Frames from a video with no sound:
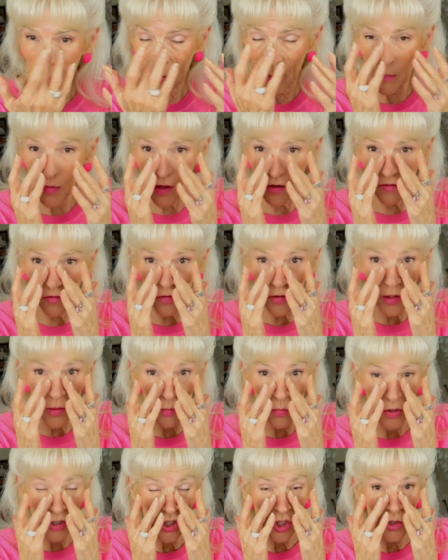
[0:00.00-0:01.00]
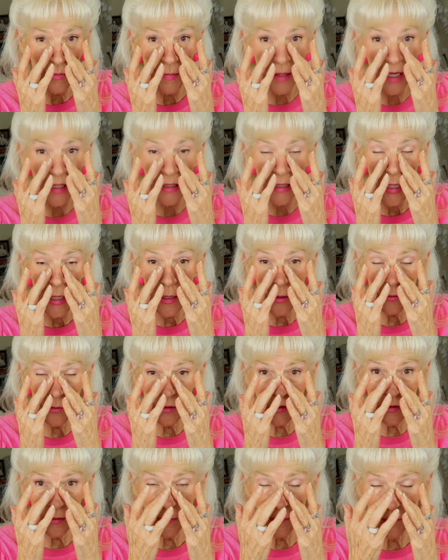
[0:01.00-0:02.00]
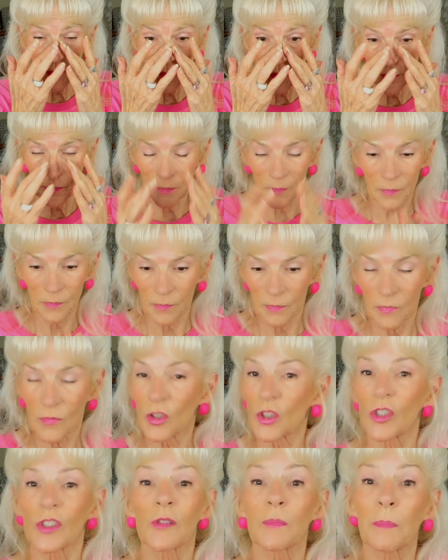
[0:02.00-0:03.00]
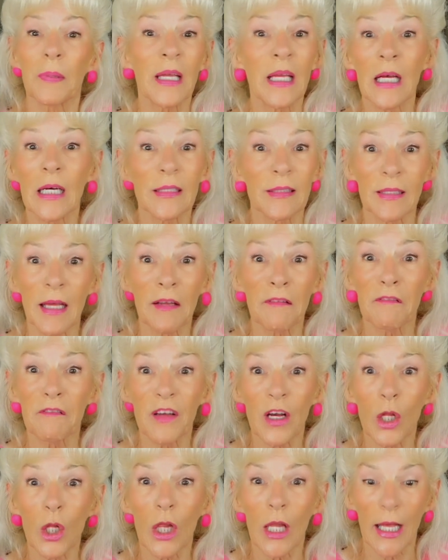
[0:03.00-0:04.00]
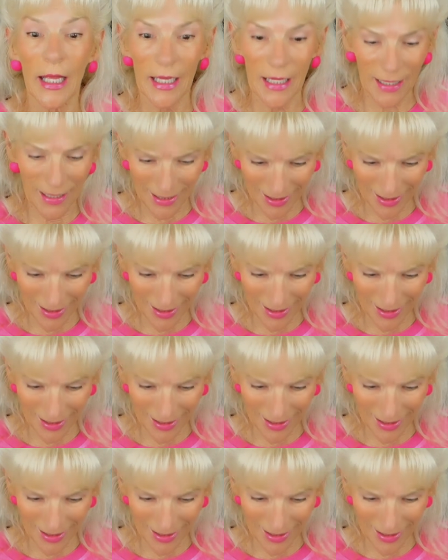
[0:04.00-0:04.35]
them over the bridge of my nose, just because I felt like it.